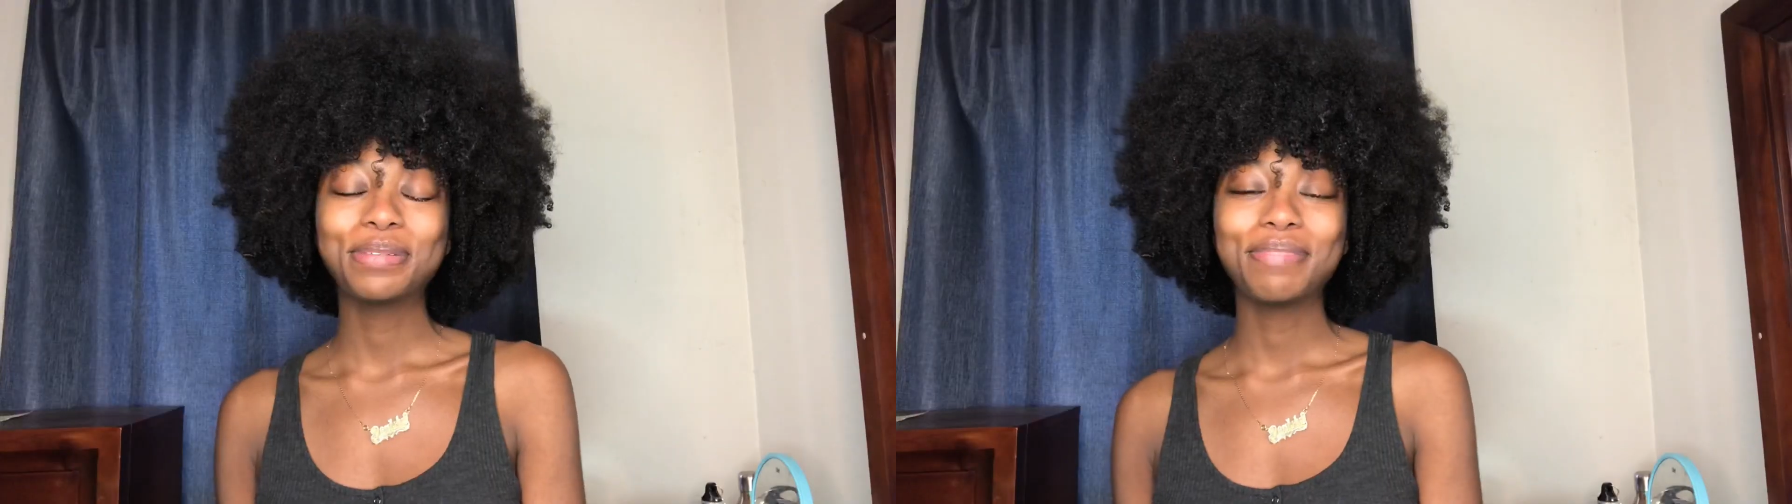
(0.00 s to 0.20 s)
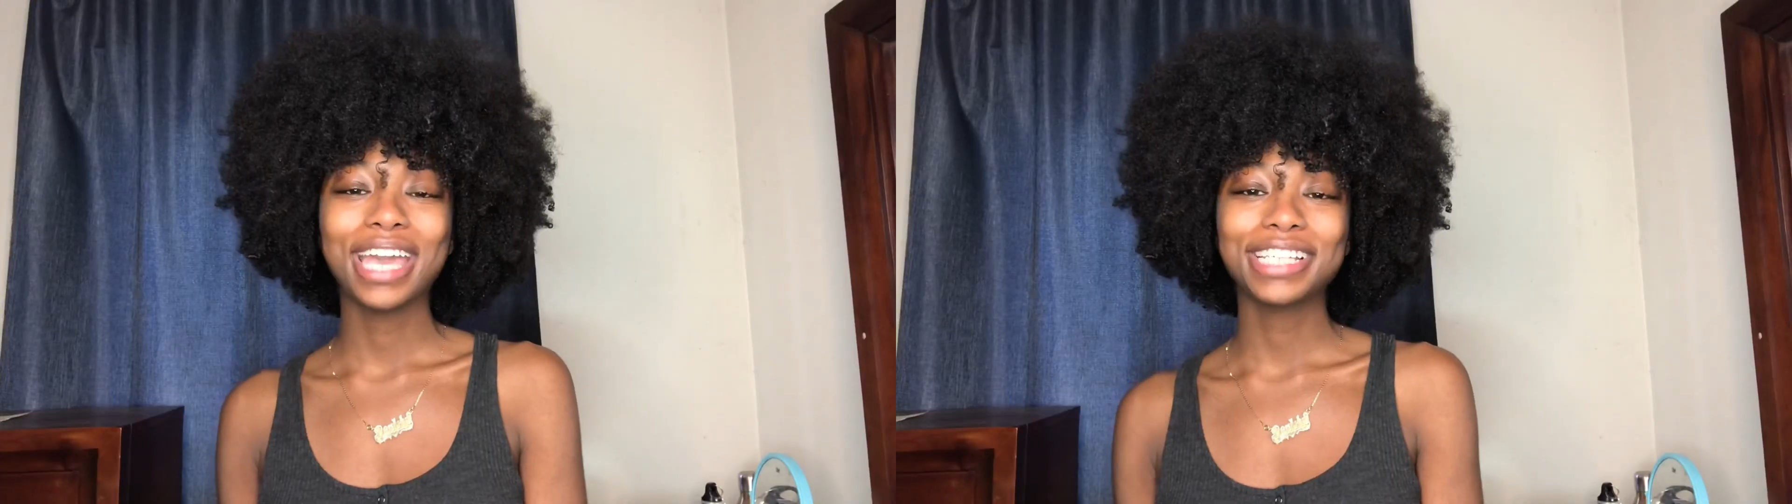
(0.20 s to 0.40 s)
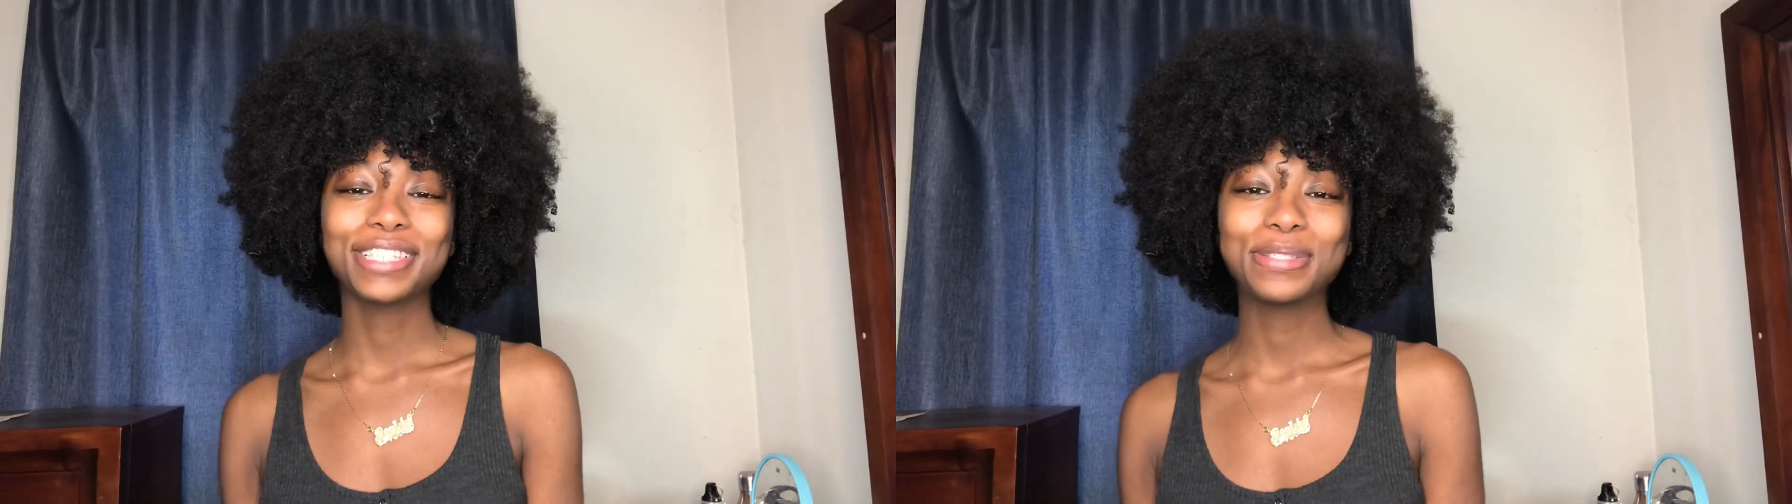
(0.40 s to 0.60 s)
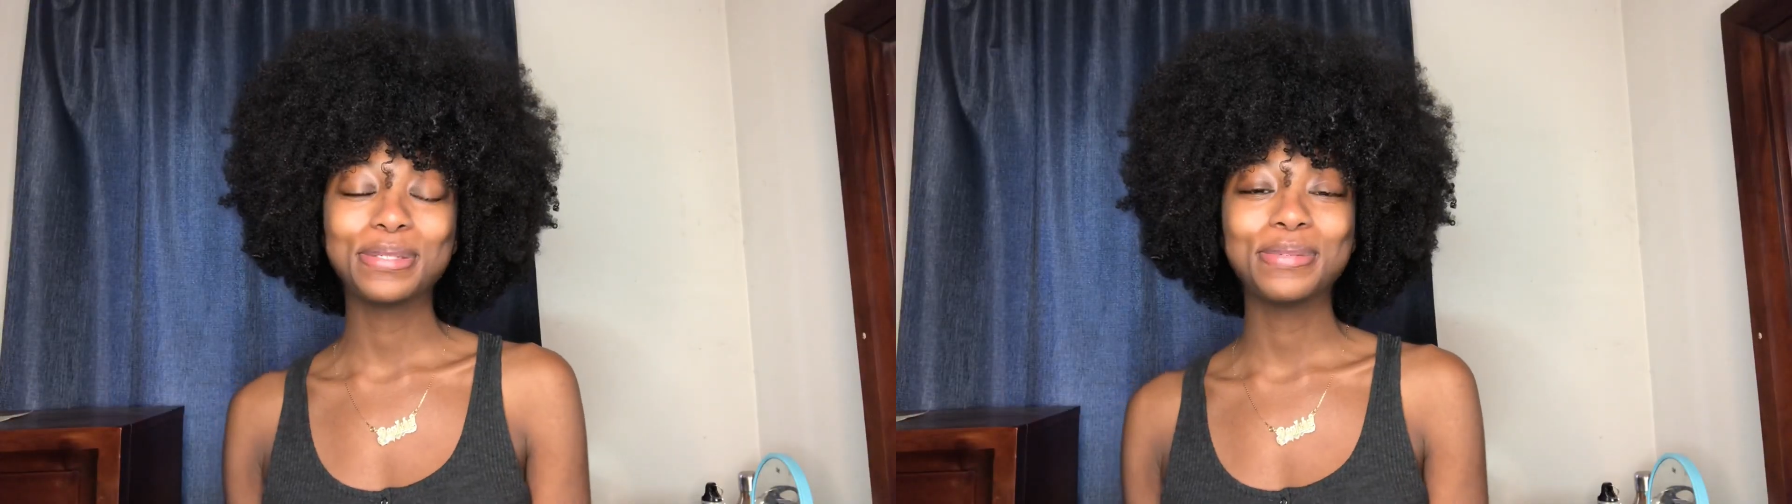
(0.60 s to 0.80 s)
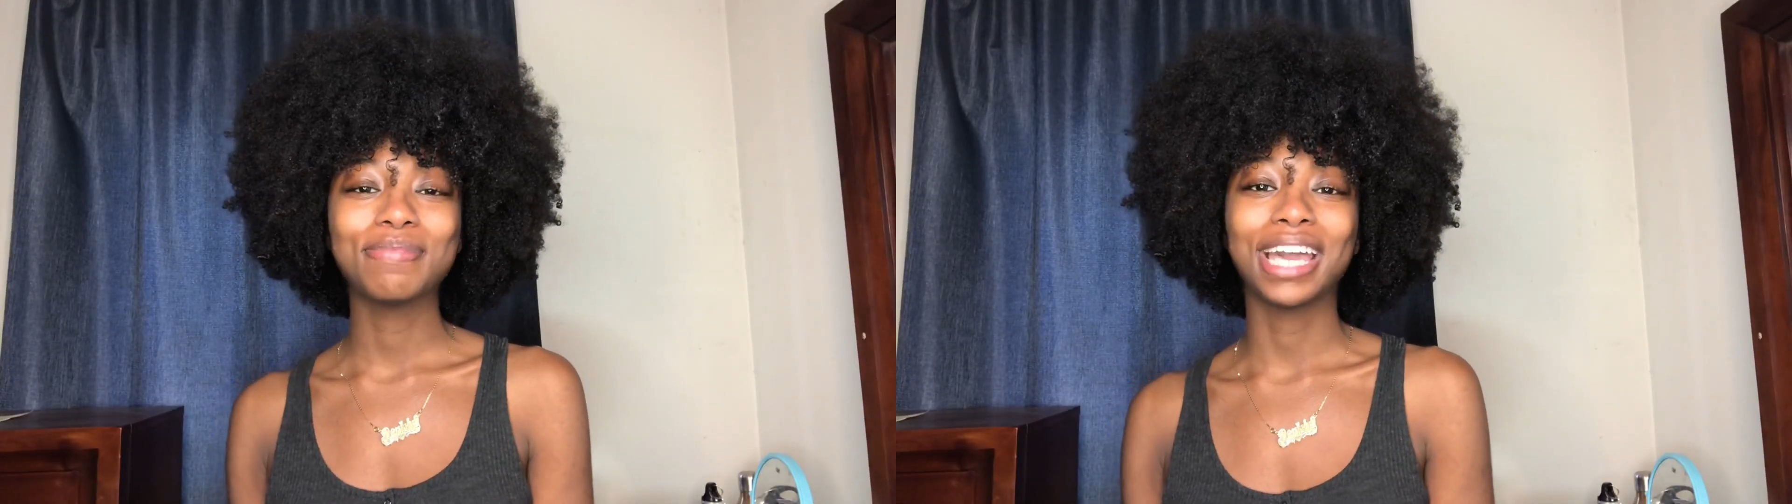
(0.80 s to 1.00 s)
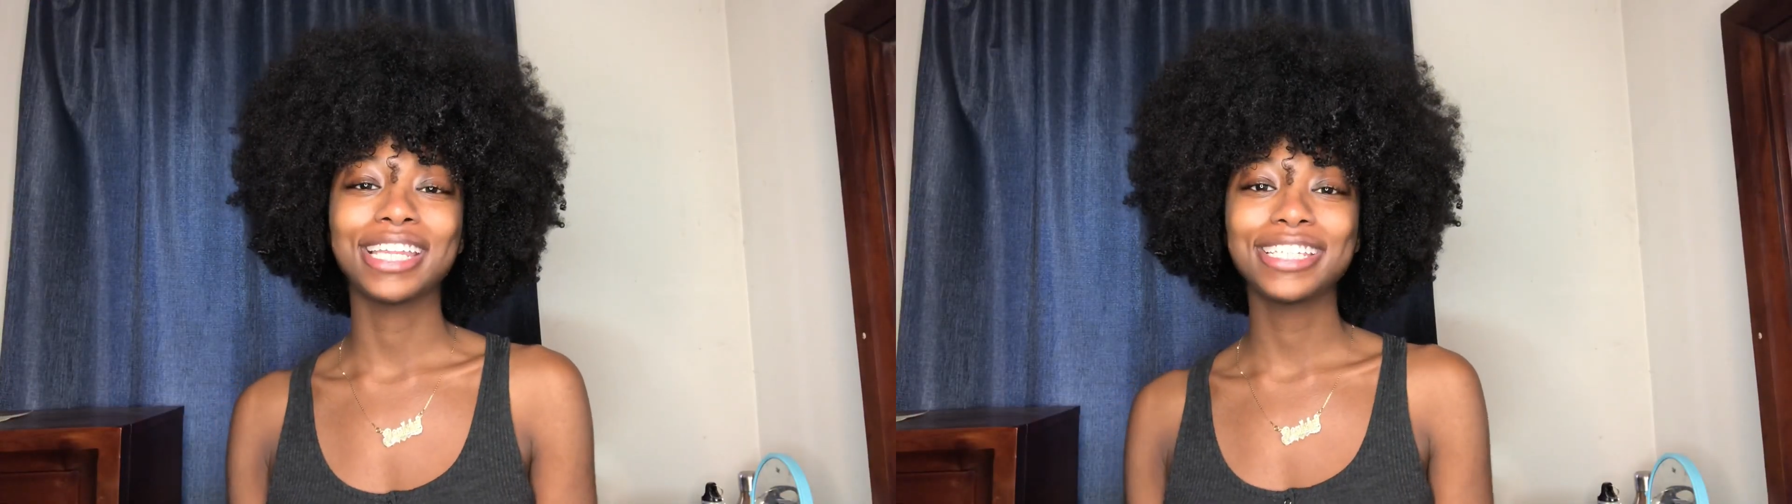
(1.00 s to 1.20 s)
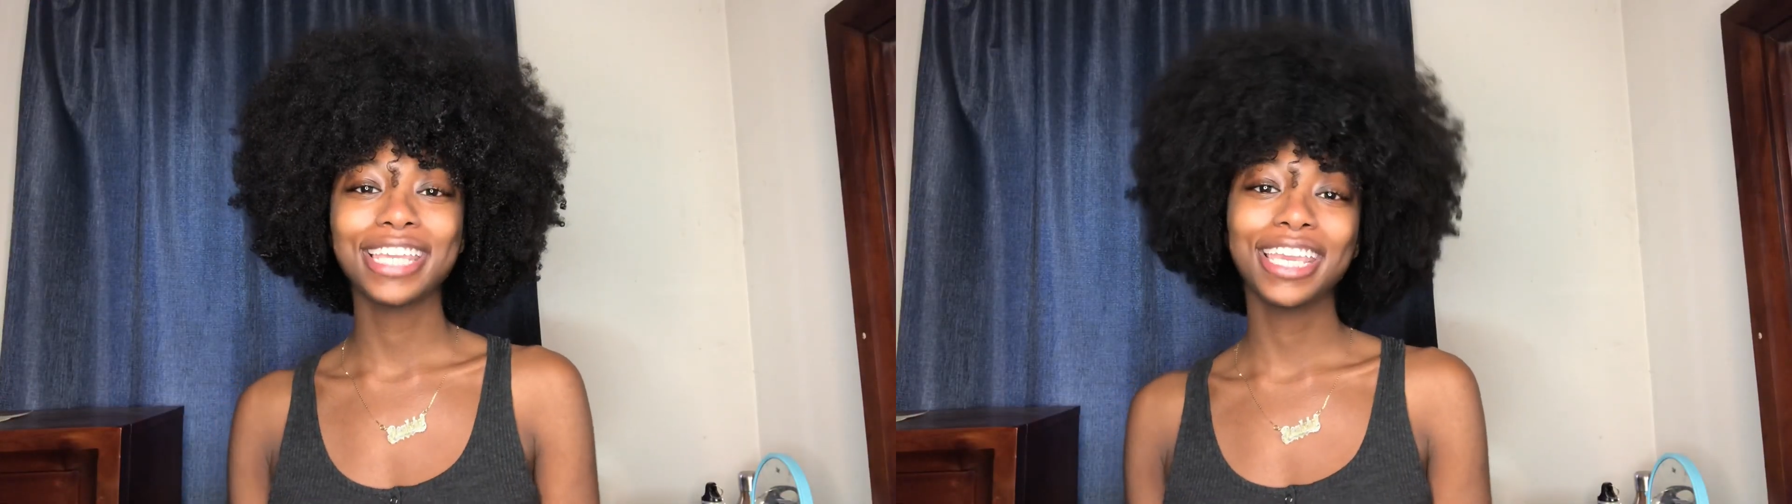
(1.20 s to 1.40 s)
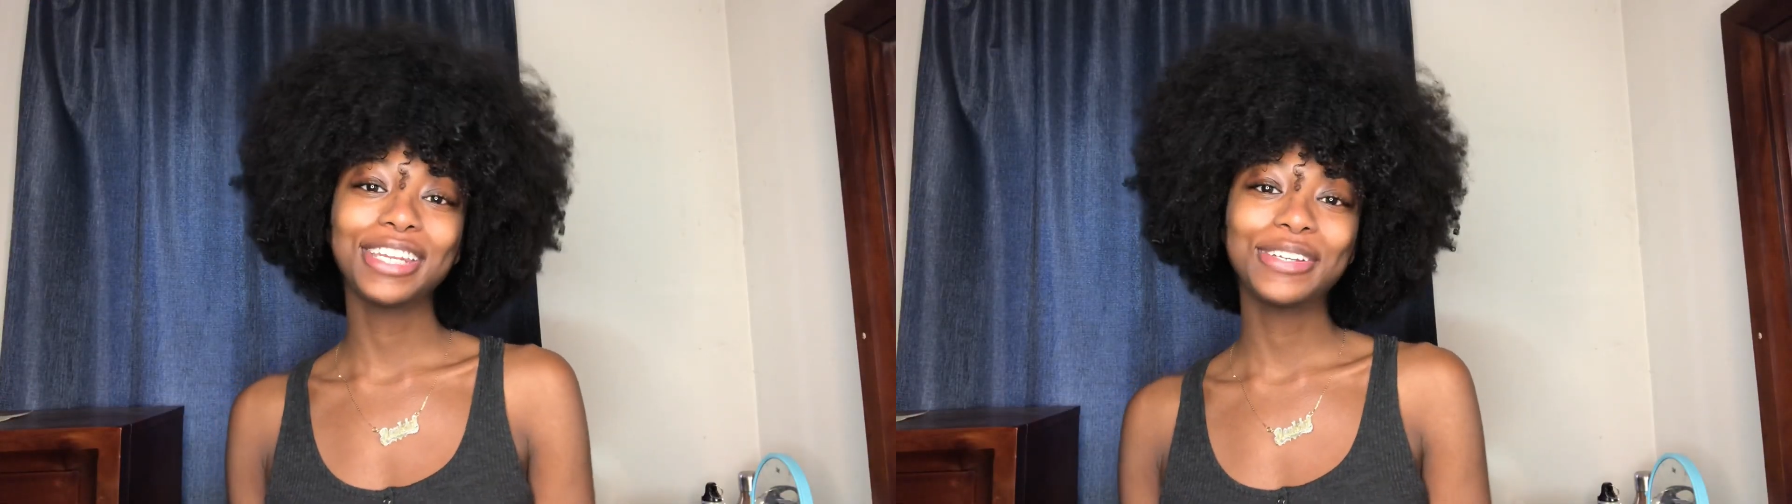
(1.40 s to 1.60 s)
back to my
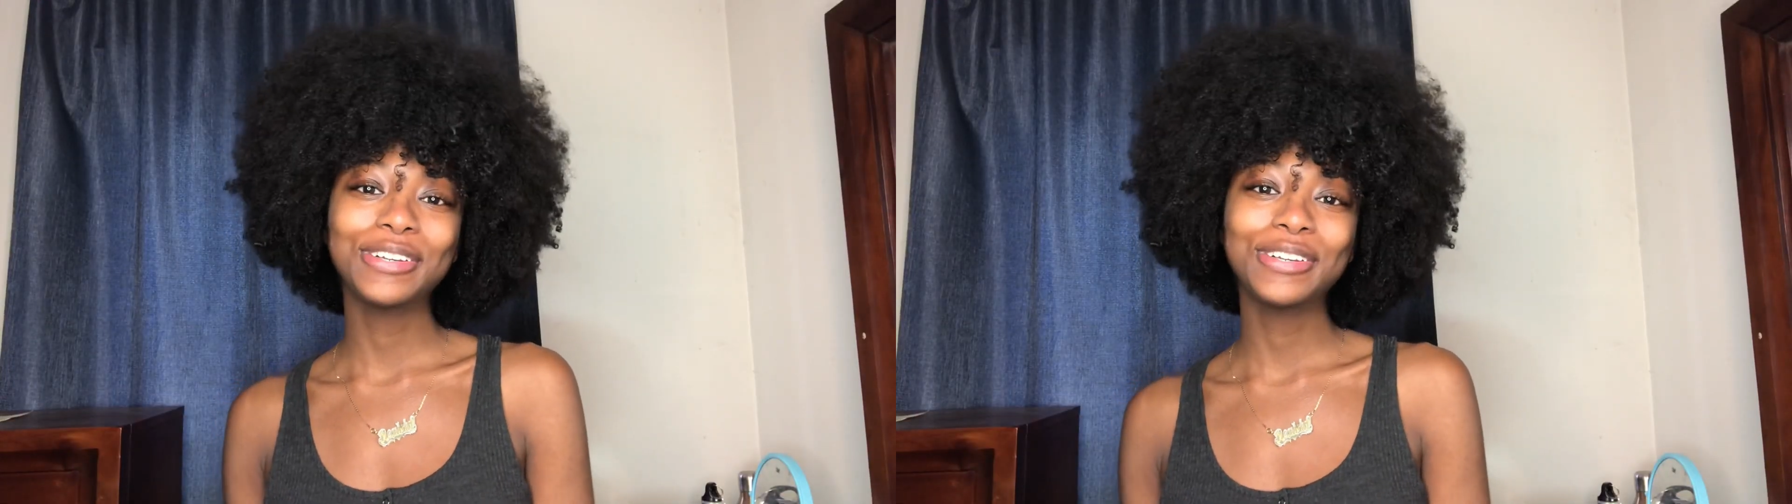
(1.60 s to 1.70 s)
channel.